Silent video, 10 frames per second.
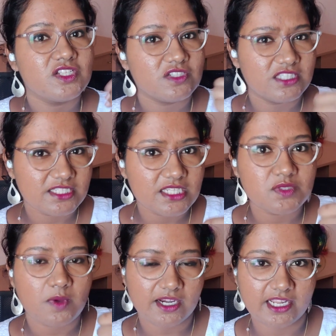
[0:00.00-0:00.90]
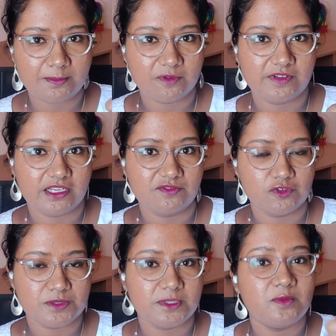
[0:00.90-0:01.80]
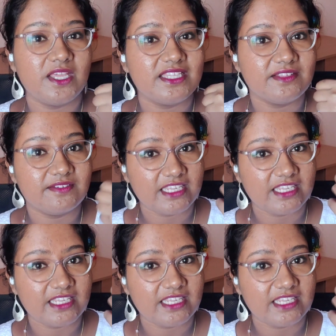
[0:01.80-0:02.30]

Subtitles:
So this is one type of reinforcement wherein the